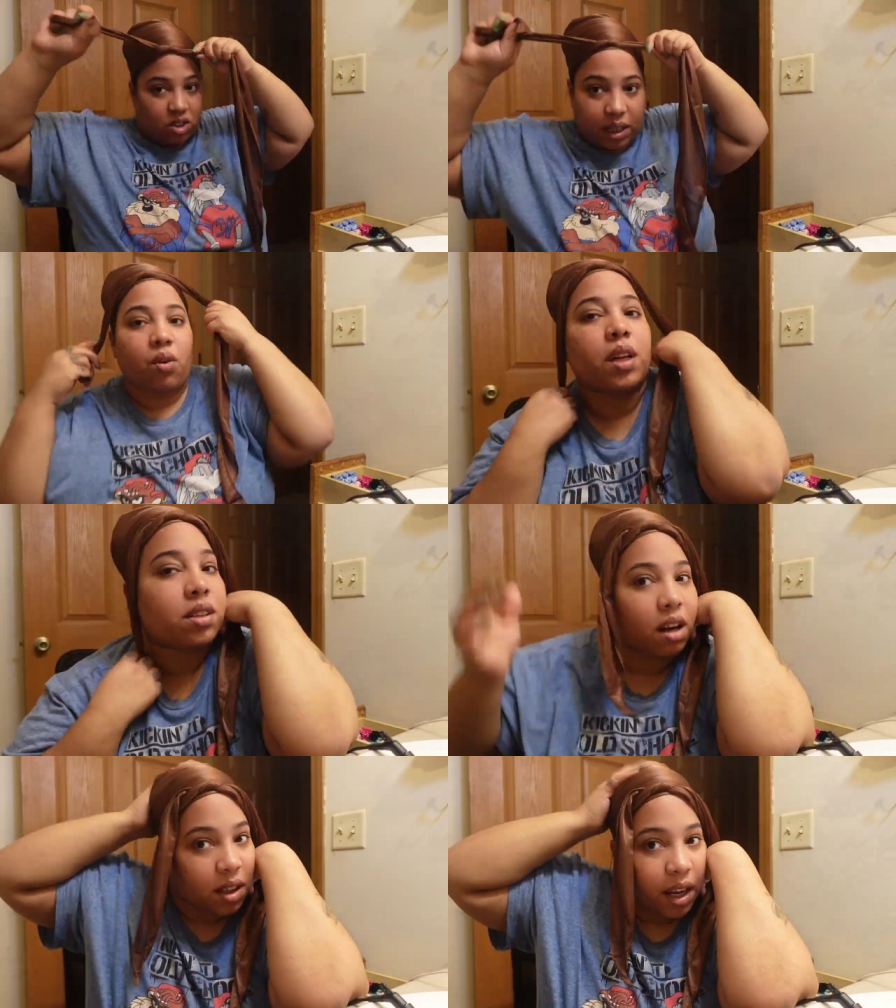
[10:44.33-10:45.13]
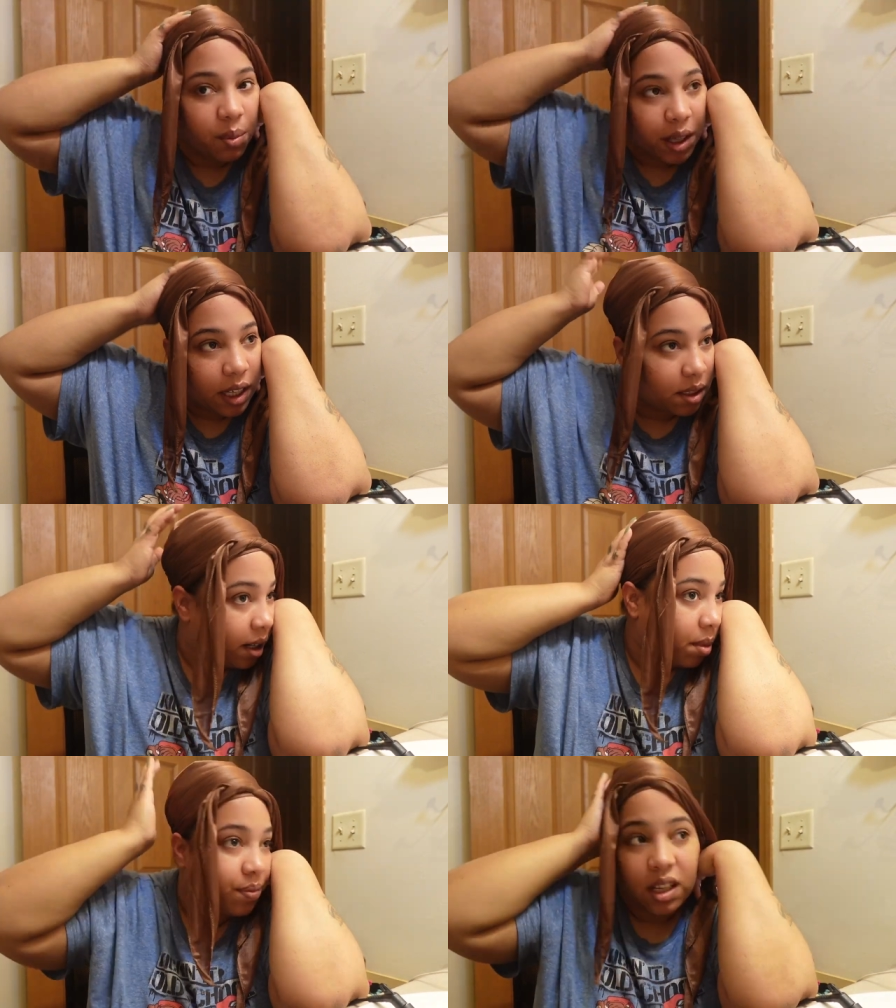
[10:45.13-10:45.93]
really going with another scarf and I back up my hair to keep this
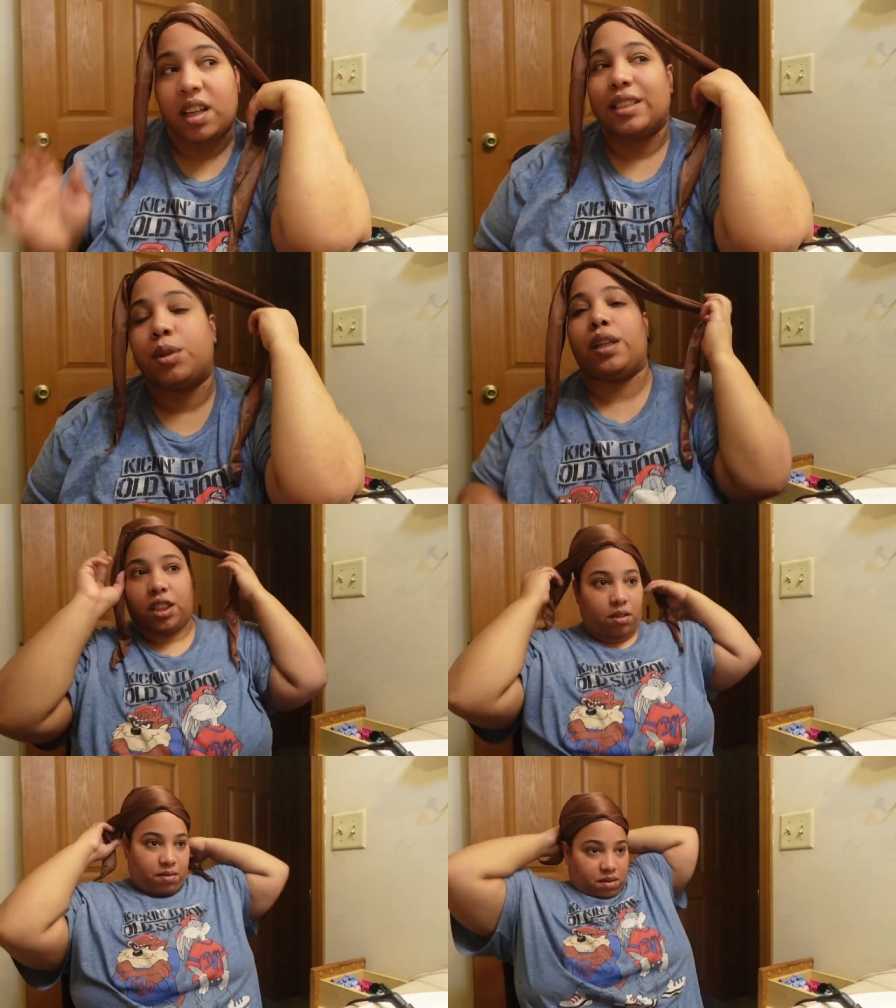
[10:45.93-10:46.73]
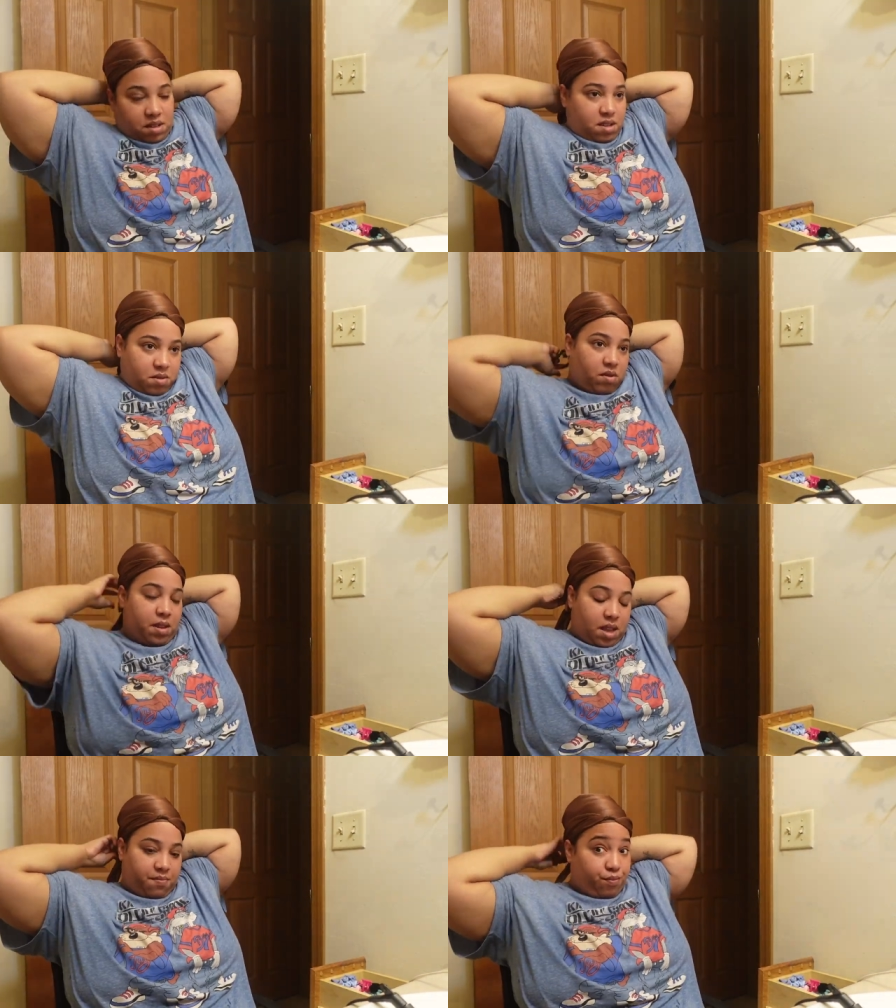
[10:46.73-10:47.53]
right down, but it seems pretty legit, so just keep
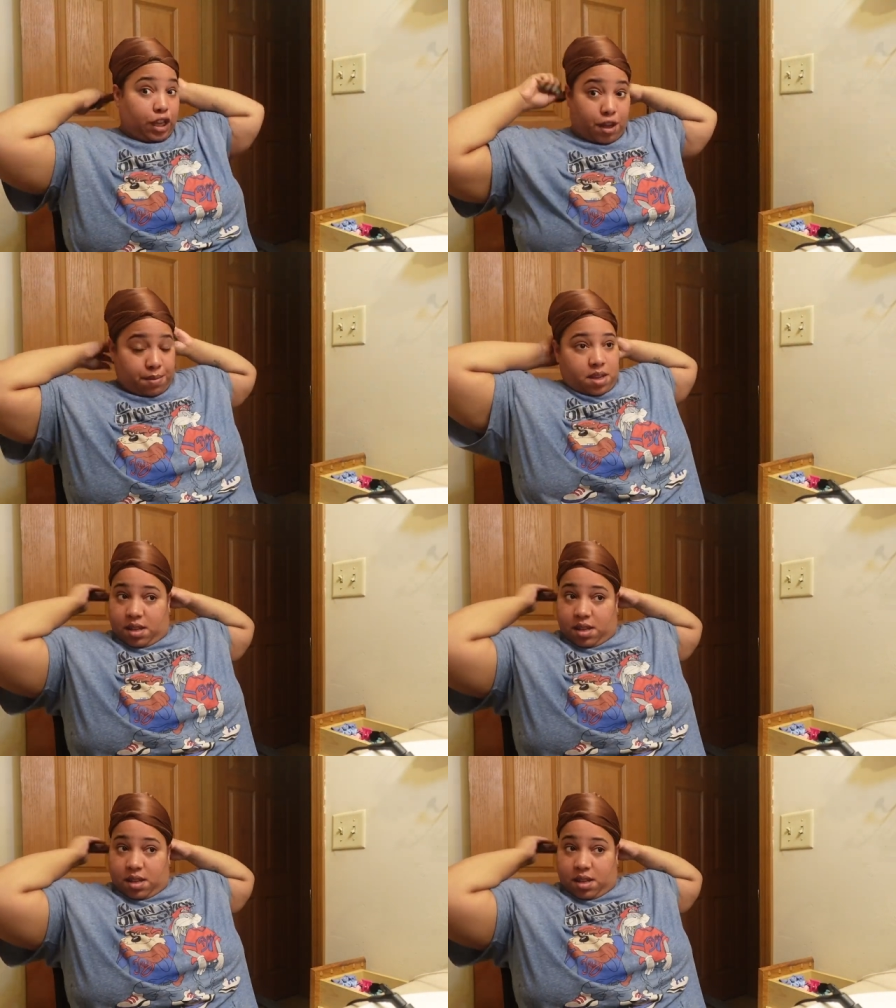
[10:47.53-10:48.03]
it like that.